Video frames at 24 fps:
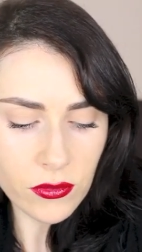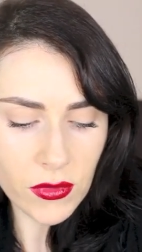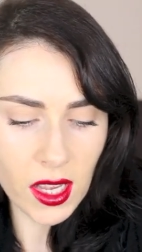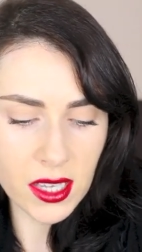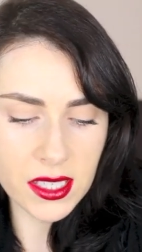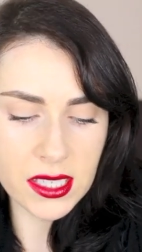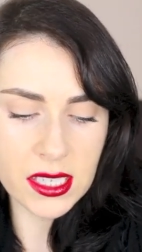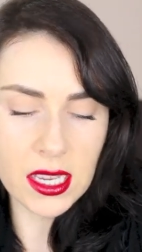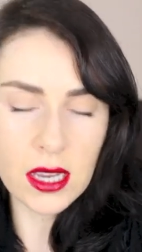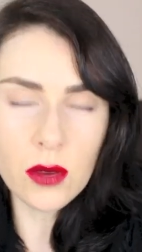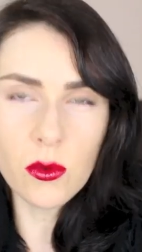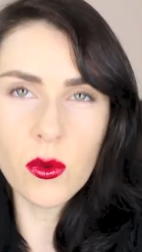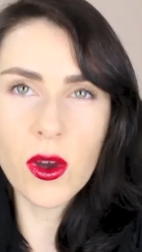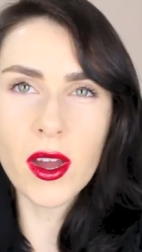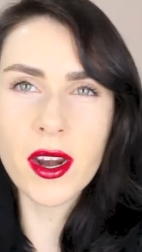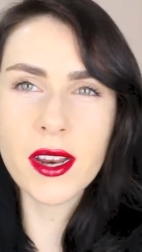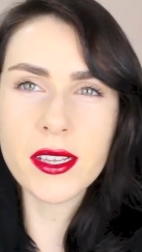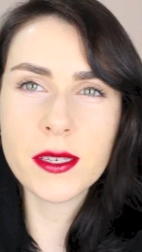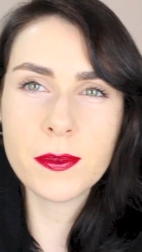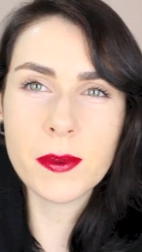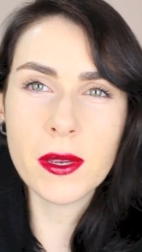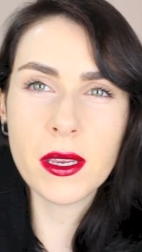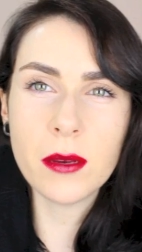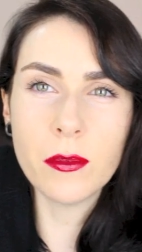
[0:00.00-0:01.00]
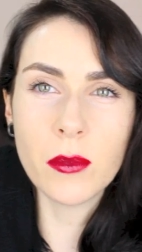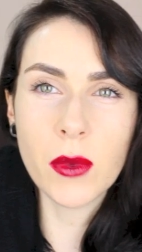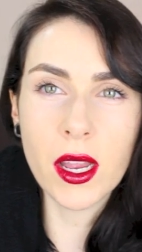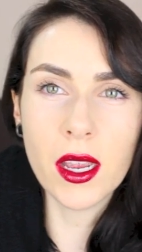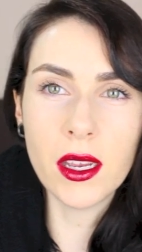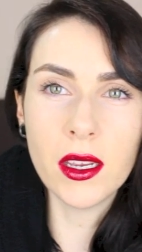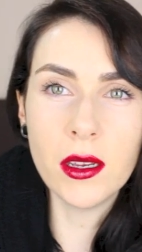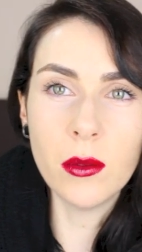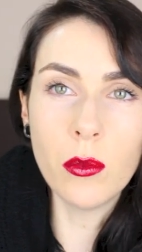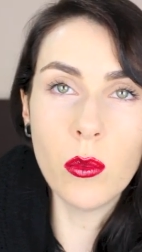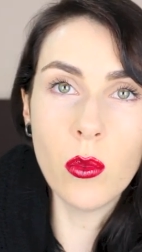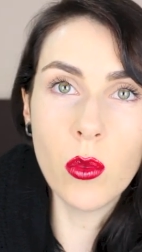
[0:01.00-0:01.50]
I'd say, what has been
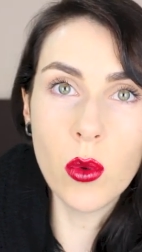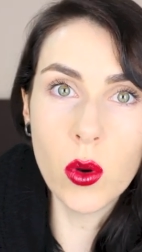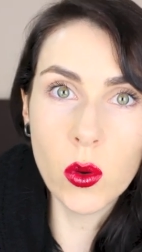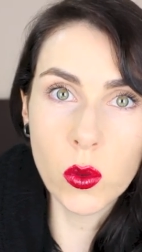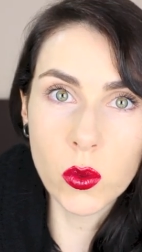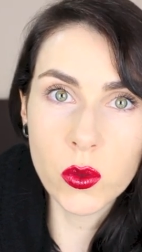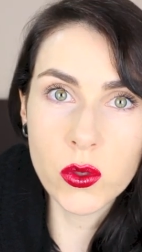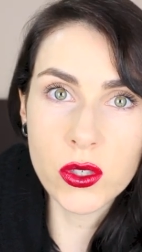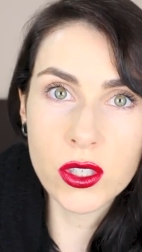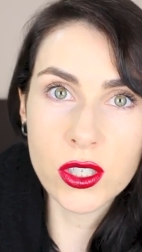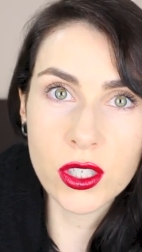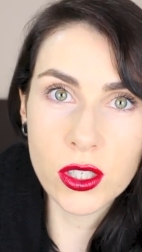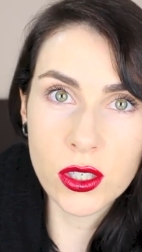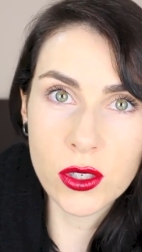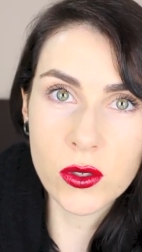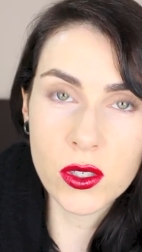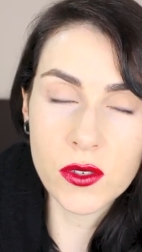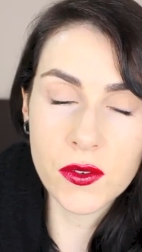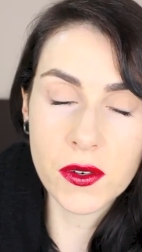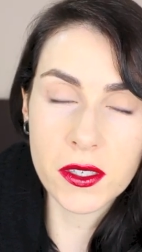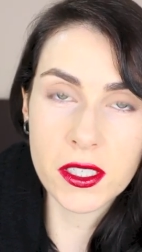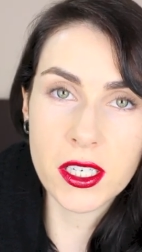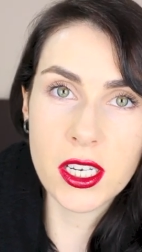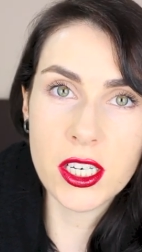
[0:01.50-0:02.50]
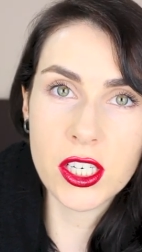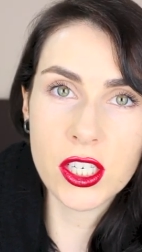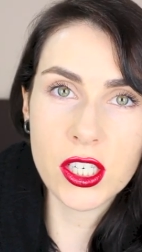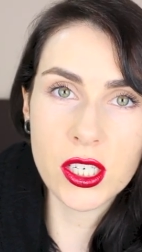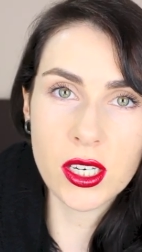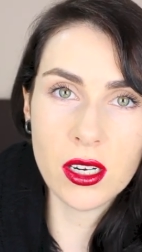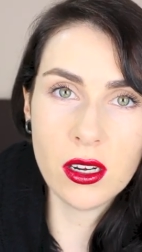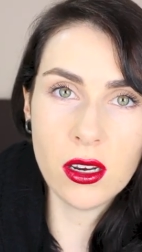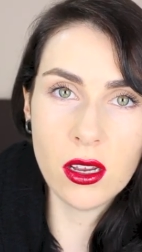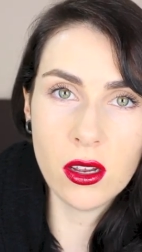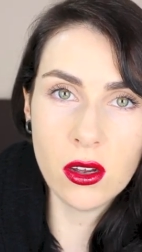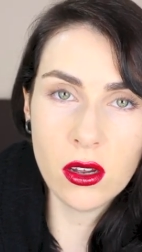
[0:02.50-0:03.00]
my most used
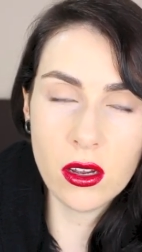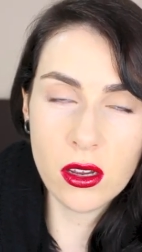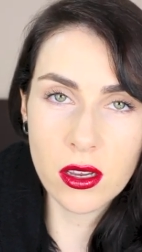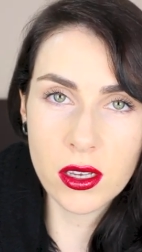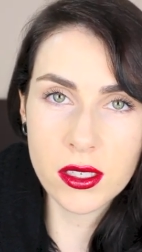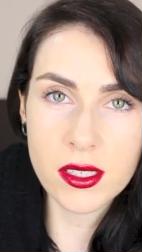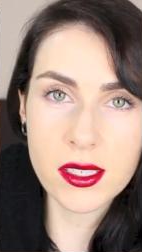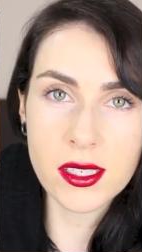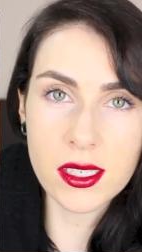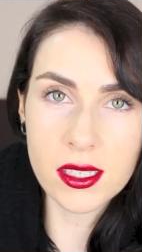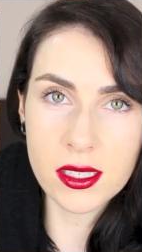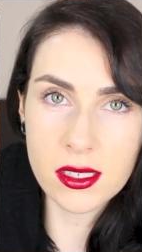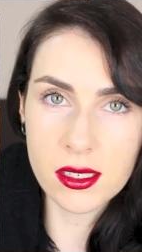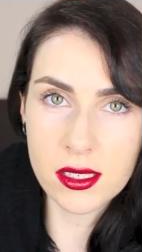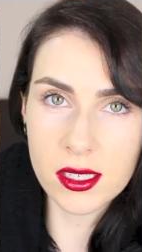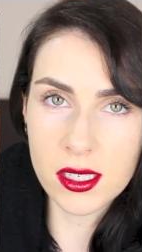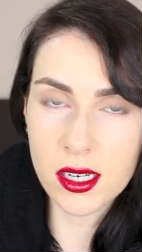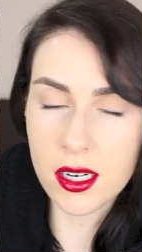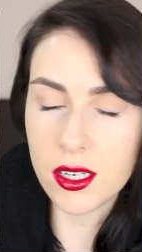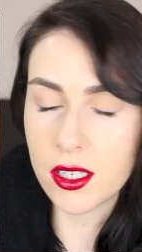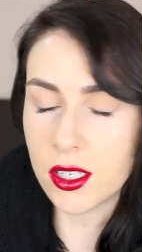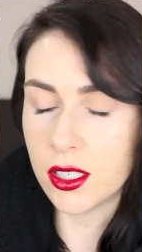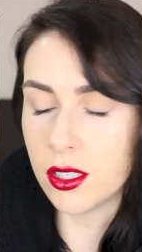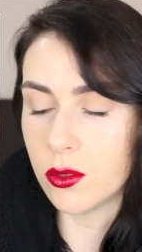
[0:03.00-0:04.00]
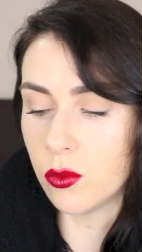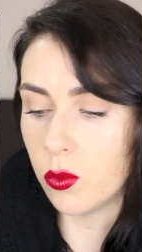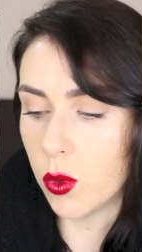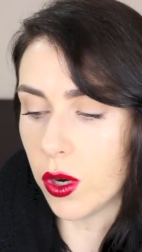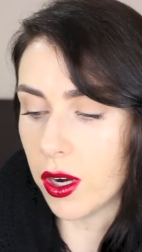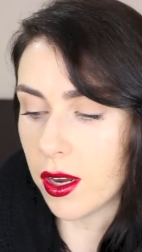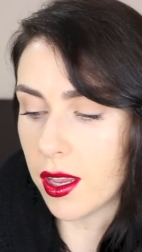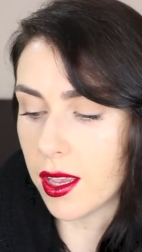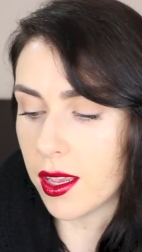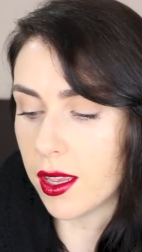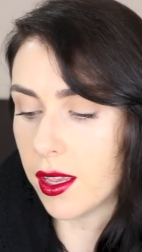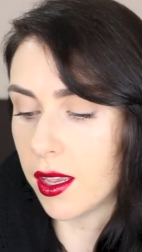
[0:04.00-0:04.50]
foundation since I started
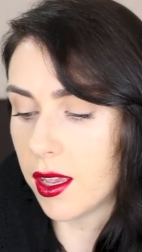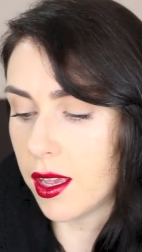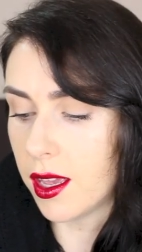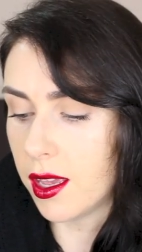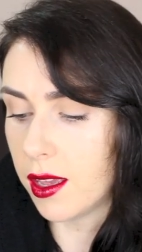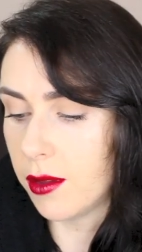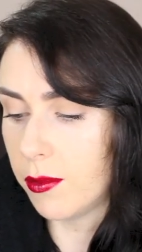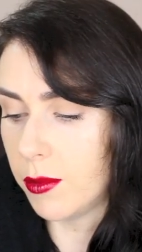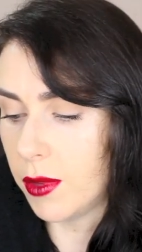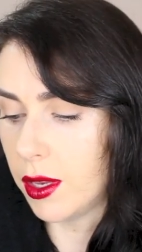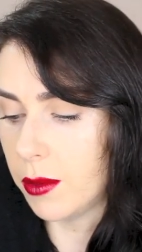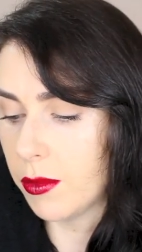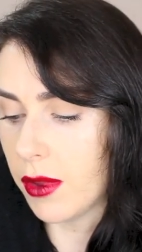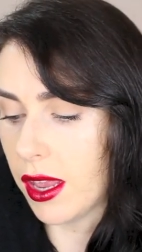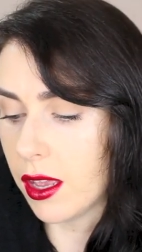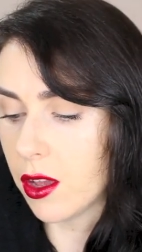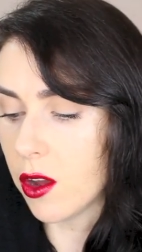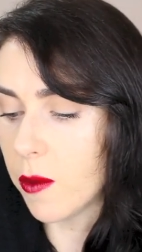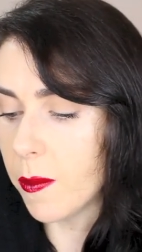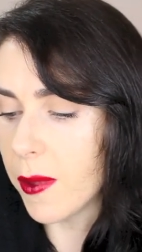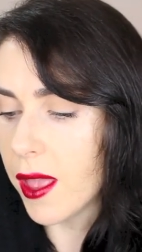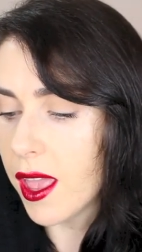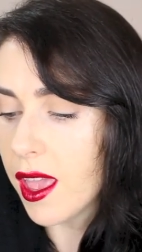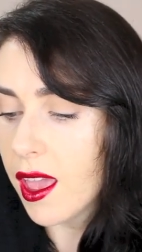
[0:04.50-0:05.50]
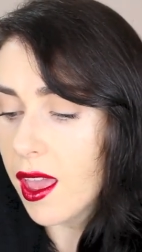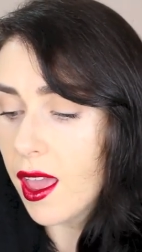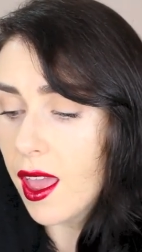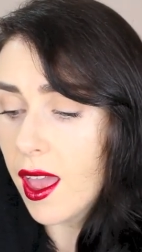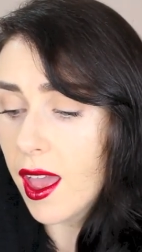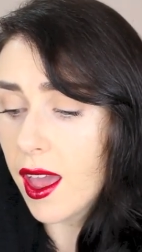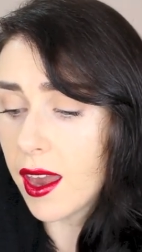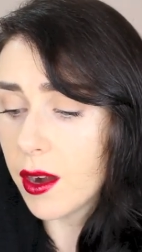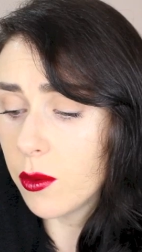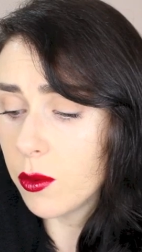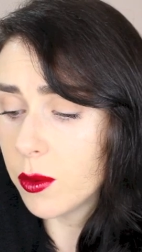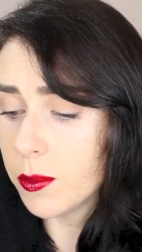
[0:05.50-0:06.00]
working in makeup,
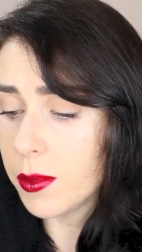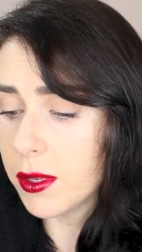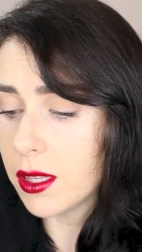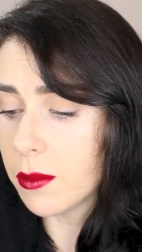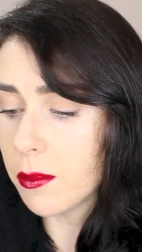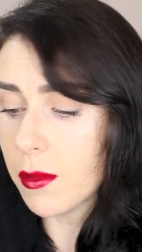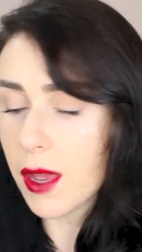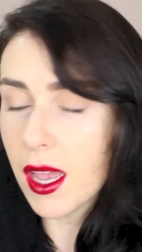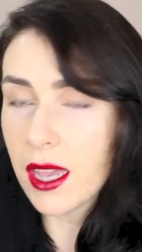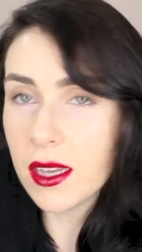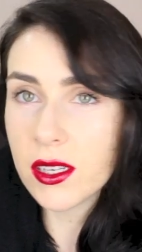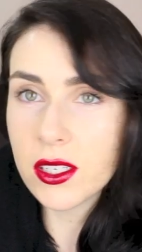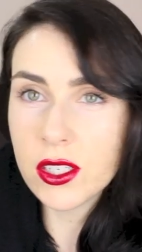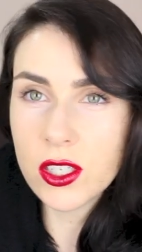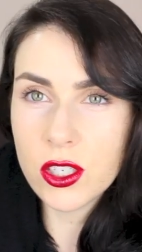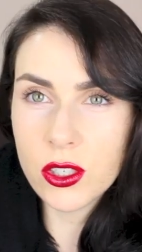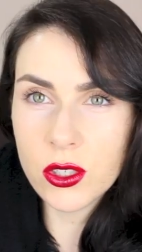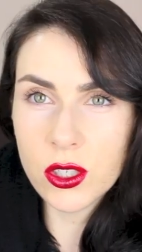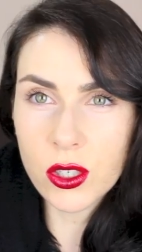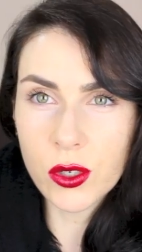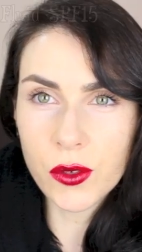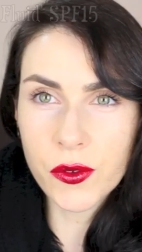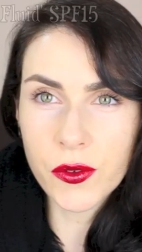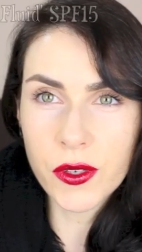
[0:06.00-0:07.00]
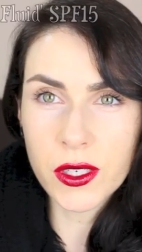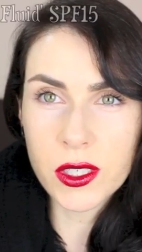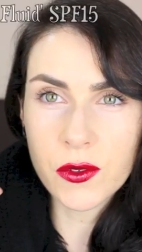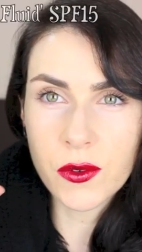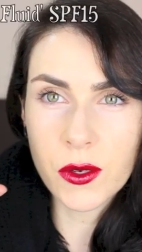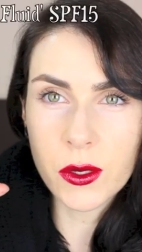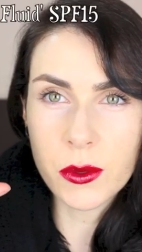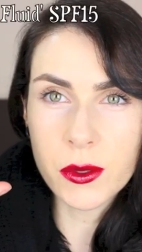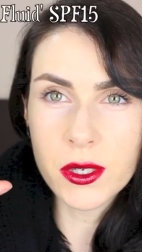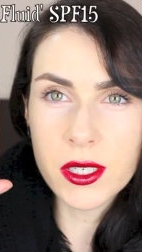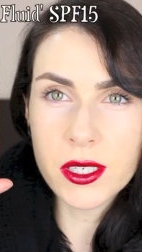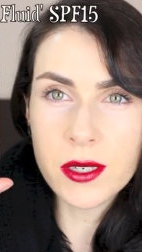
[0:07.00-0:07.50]
and it would be the MAC Studio Fix
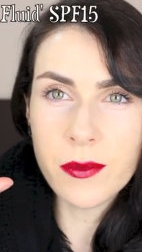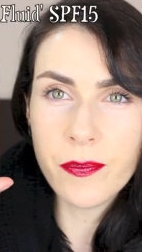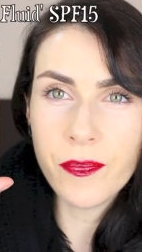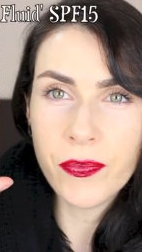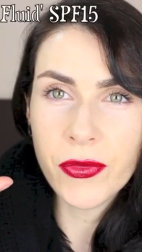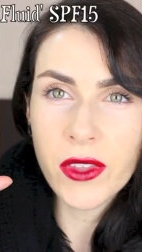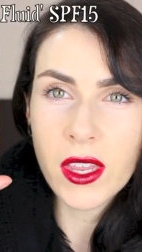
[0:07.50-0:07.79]
Fluid.